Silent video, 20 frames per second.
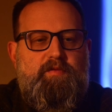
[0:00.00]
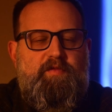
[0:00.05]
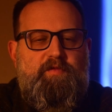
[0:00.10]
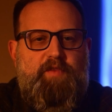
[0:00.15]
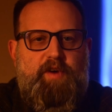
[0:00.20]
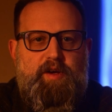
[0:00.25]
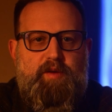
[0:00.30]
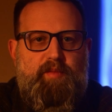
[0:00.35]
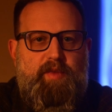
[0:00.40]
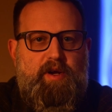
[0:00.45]

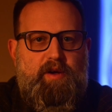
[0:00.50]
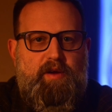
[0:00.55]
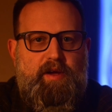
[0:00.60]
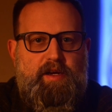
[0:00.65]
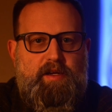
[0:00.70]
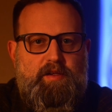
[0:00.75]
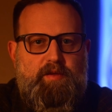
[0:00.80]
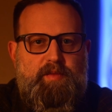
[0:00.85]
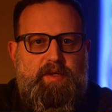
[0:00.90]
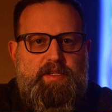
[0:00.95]
fundamental
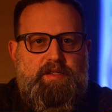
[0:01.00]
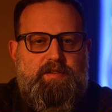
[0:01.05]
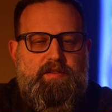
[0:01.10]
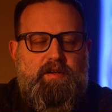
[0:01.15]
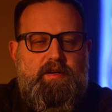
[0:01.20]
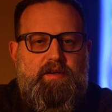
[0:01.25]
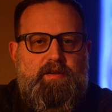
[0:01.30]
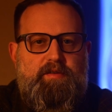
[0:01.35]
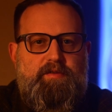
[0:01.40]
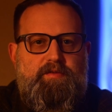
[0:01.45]
elements
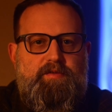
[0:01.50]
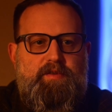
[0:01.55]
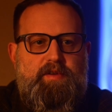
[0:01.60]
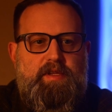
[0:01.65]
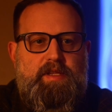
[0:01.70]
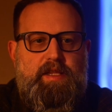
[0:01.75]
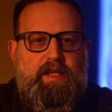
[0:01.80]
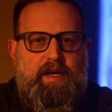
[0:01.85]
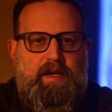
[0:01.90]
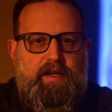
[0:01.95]
of
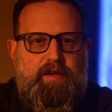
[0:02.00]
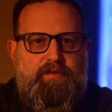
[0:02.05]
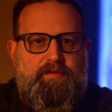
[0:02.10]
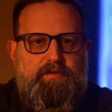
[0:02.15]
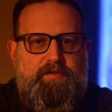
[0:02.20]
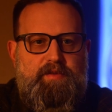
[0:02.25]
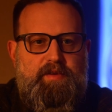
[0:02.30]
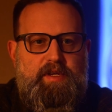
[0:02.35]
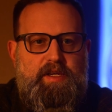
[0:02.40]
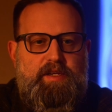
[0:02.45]

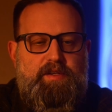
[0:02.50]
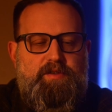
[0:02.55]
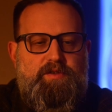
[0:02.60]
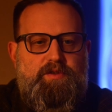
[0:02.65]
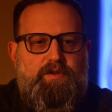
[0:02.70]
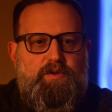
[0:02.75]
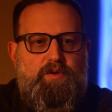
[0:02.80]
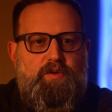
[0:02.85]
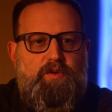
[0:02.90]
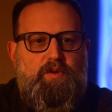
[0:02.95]
life
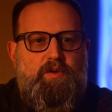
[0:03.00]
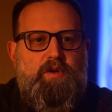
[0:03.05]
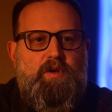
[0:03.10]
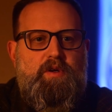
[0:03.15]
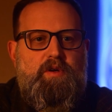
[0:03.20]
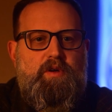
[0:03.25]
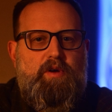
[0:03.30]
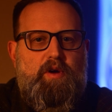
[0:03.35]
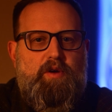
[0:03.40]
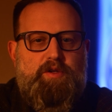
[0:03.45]
into
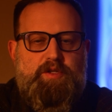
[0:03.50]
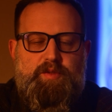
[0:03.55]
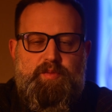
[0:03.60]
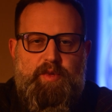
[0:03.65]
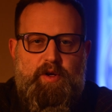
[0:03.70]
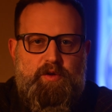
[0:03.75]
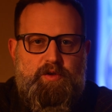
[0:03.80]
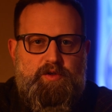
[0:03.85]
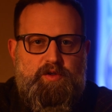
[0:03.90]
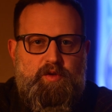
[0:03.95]
our
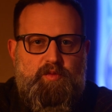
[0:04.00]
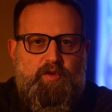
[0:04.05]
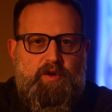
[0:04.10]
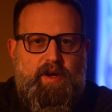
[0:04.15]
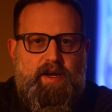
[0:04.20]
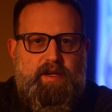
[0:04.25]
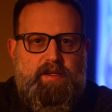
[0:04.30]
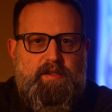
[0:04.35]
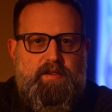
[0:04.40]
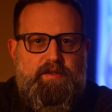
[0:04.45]
spiritual
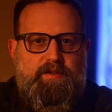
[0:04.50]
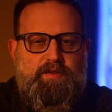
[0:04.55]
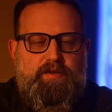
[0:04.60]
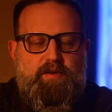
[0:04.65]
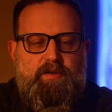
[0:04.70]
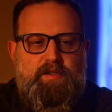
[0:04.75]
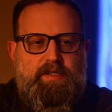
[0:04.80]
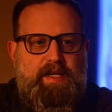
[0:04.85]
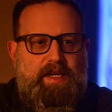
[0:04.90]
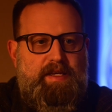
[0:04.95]
practice,
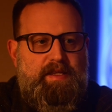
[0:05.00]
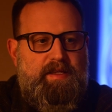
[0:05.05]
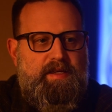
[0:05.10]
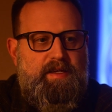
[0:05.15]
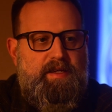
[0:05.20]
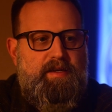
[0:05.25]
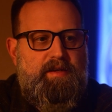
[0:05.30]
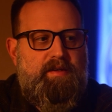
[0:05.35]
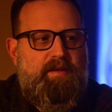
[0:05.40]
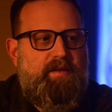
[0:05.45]
our
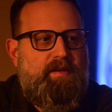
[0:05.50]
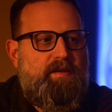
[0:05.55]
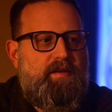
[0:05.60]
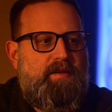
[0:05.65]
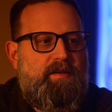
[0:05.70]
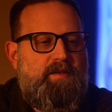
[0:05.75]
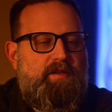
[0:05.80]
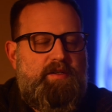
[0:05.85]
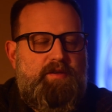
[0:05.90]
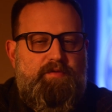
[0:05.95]
daily
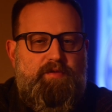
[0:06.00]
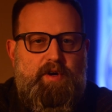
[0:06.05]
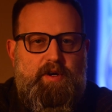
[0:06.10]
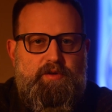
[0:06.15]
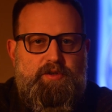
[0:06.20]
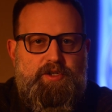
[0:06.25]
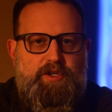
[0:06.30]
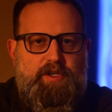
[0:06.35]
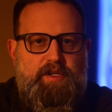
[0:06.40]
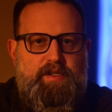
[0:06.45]

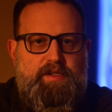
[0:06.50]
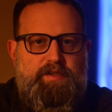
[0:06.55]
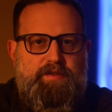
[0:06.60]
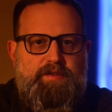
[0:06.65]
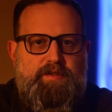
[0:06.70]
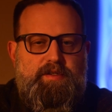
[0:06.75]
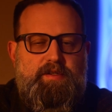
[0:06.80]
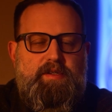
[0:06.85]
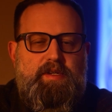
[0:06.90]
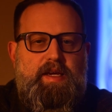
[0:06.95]

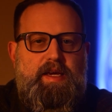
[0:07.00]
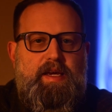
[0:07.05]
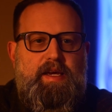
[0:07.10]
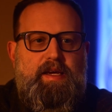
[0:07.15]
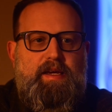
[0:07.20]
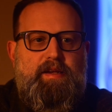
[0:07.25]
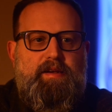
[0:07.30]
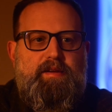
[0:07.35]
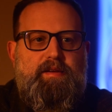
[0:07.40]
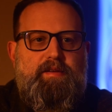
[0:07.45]
devotions,
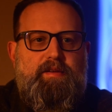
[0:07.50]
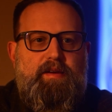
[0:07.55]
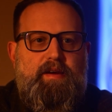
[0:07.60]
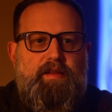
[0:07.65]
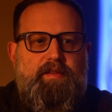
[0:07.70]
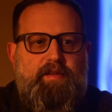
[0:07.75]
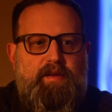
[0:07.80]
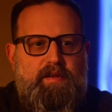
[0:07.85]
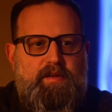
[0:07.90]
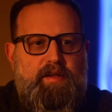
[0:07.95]
and I
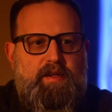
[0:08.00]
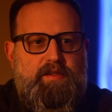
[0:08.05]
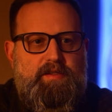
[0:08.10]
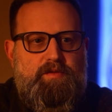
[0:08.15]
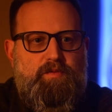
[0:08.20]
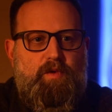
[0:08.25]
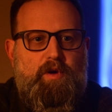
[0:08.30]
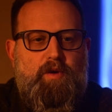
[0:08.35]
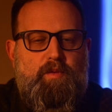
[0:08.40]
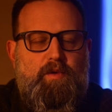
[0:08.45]
think
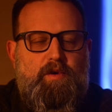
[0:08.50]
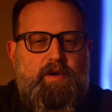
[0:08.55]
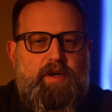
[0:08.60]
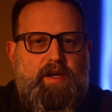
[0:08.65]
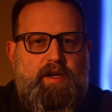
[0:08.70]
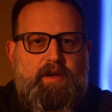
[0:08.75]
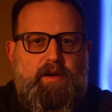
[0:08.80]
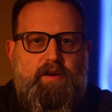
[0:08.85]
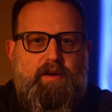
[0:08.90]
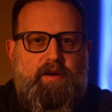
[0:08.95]
that's where we'll
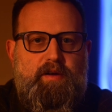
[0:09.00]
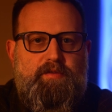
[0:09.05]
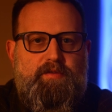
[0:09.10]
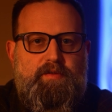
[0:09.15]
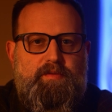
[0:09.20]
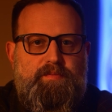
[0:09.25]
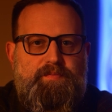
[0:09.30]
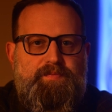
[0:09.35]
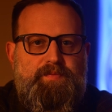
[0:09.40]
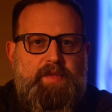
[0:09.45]
kick it off.
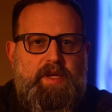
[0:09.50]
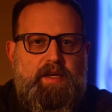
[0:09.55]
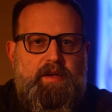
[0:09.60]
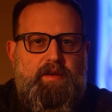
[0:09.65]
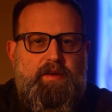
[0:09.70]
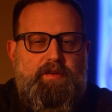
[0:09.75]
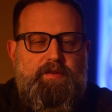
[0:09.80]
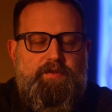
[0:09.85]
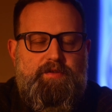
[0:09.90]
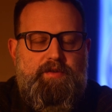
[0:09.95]

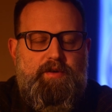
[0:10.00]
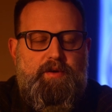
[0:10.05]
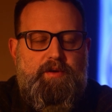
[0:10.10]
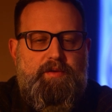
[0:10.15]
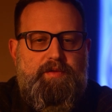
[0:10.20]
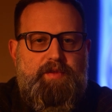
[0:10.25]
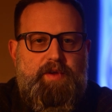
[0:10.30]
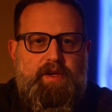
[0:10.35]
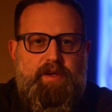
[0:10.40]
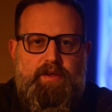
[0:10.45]
So
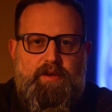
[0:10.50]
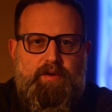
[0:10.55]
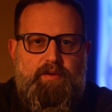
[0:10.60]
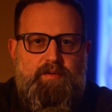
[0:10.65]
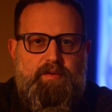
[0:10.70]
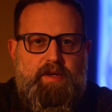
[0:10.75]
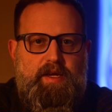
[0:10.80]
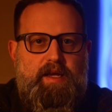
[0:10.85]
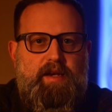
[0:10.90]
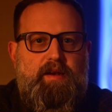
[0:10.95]
thank
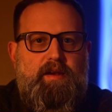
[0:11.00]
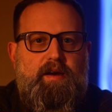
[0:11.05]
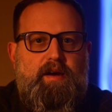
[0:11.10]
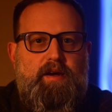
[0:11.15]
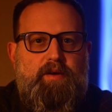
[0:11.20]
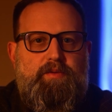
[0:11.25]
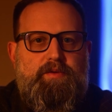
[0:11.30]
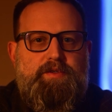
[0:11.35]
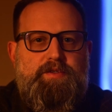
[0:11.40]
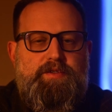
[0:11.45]
you, and
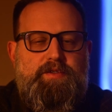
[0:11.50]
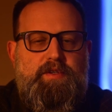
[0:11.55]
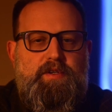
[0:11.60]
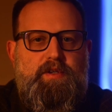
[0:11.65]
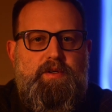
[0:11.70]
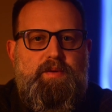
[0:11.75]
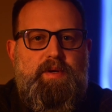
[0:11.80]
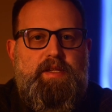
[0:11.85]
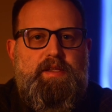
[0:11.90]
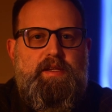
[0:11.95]
I will see
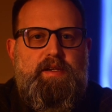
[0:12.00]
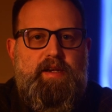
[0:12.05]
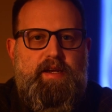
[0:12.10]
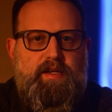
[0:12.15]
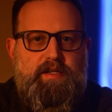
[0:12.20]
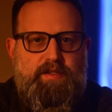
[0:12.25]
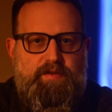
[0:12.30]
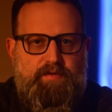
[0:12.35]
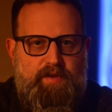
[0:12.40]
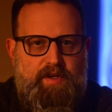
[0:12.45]
you at the
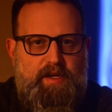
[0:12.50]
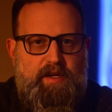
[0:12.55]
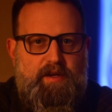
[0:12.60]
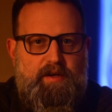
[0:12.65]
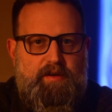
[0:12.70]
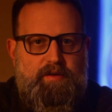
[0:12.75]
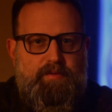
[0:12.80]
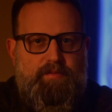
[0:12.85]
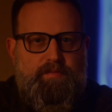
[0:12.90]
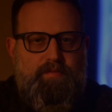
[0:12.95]
next
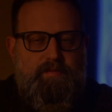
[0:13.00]
video.